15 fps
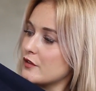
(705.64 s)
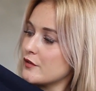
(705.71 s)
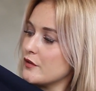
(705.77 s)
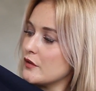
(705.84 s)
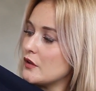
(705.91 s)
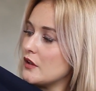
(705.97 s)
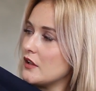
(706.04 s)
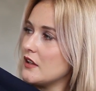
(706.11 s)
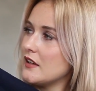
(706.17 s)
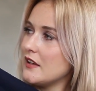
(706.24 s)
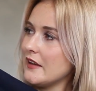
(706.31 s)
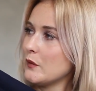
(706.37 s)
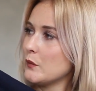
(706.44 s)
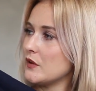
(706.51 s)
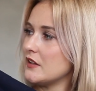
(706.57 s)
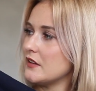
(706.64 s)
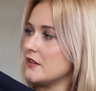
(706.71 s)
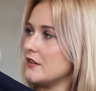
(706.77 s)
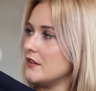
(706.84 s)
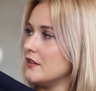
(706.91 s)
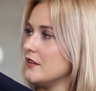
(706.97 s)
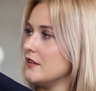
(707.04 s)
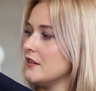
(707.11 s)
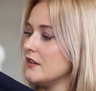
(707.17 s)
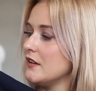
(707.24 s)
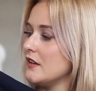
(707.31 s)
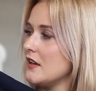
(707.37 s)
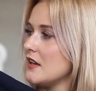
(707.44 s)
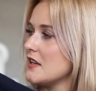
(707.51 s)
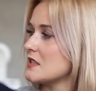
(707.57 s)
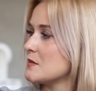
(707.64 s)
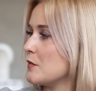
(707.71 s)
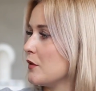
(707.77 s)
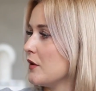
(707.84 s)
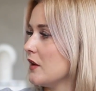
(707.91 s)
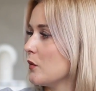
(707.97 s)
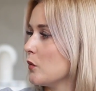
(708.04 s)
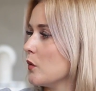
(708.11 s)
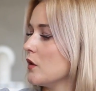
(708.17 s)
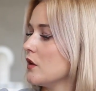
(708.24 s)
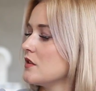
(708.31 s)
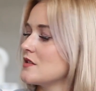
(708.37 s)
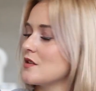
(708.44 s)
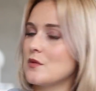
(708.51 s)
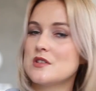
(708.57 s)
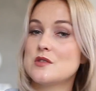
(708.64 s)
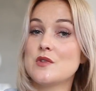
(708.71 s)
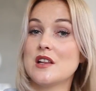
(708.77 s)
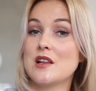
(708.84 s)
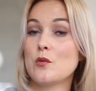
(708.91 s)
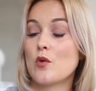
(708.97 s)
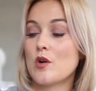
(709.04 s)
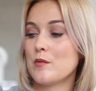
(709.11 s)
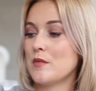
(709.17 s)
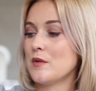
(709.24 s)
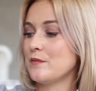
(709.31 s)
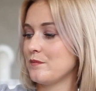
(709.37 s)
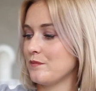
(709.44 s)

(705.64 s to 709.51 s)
for fall and winter. It's merino wool, so it's really warm.